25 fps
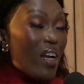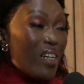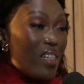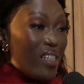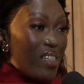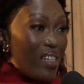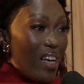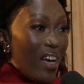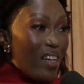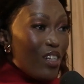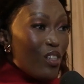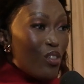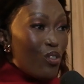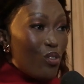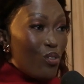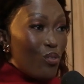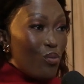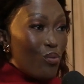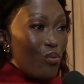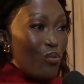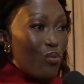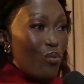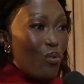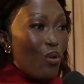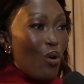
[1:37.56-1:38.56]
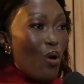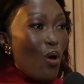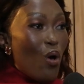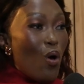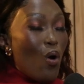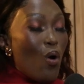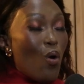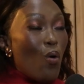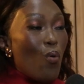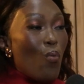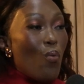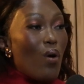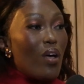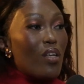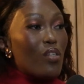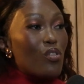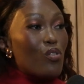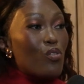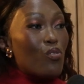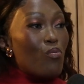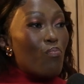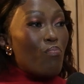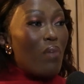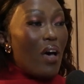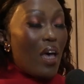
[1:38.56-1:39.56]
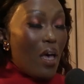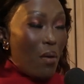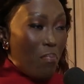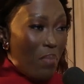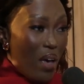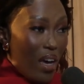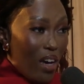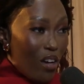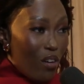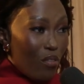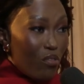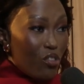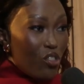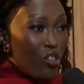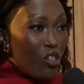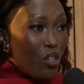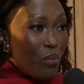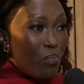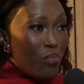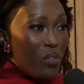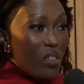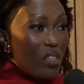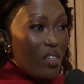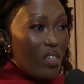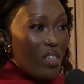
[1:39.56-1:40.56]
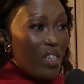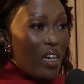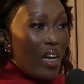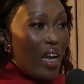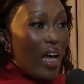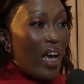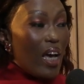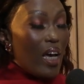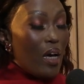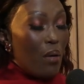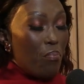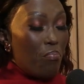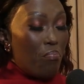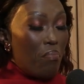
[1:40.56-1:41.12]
I decided to do was to buy a packet of chips, like a